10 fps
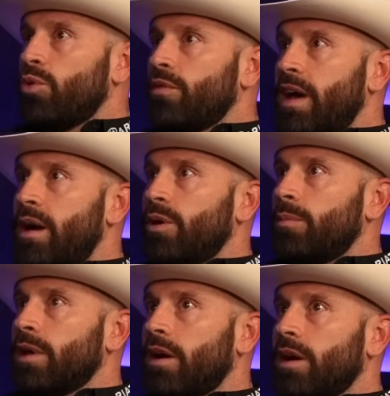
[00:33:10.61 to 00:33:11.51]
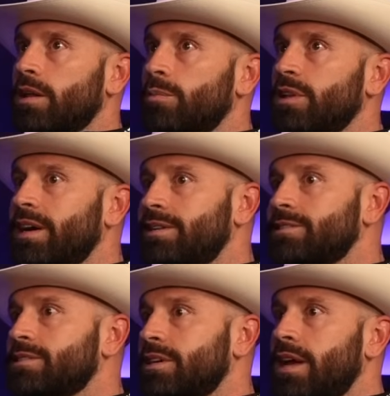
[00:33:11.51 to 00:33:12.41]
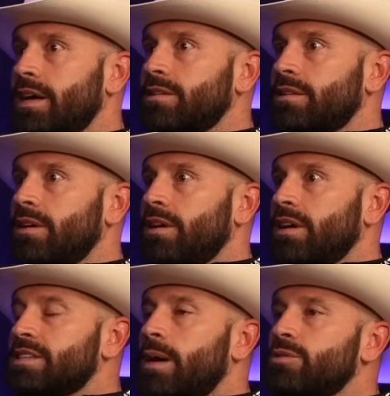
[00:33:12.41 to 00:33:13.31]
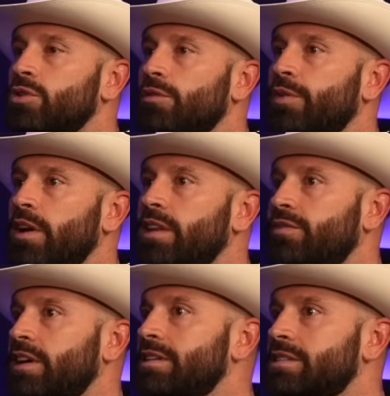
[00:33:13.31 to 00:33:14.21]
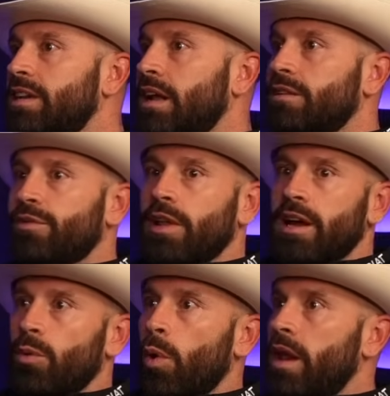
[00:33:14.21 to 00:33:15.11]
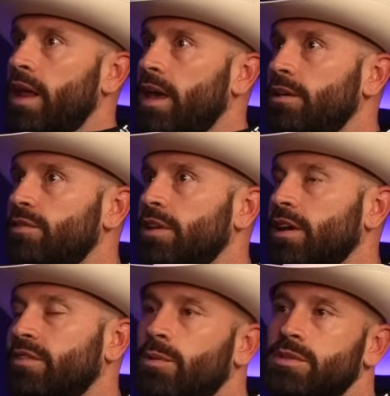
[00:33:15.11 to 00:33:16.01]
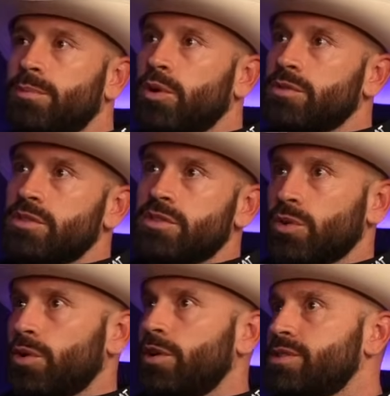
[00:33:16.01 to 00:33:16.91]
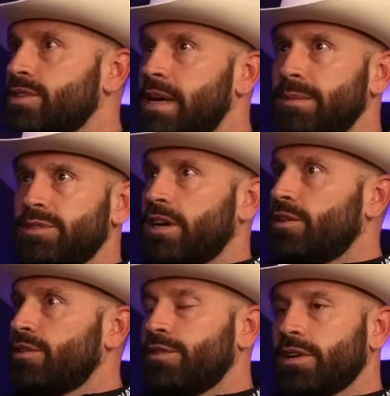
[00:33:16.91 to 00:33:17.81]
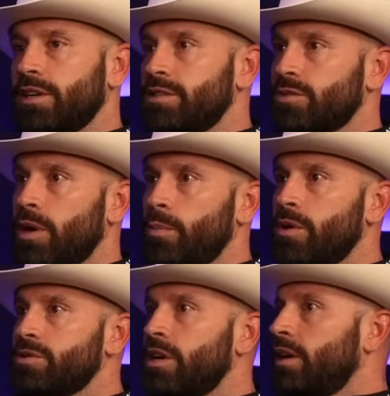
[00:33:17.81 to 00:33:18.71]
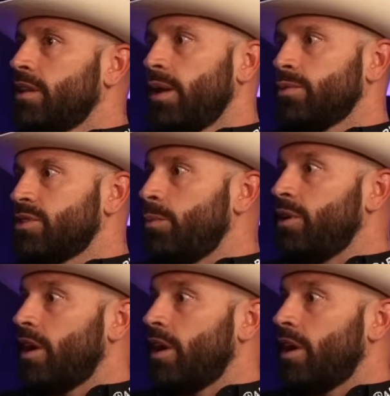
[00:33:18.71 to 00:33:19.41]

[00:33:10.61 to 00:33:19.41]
more of that where I'm like, all right, let me like disconnect. Because I was so afraid that if I disconnected for like one day, even like if I wasn't posting a story or a Snapchat or a Instagram post, that it was going to be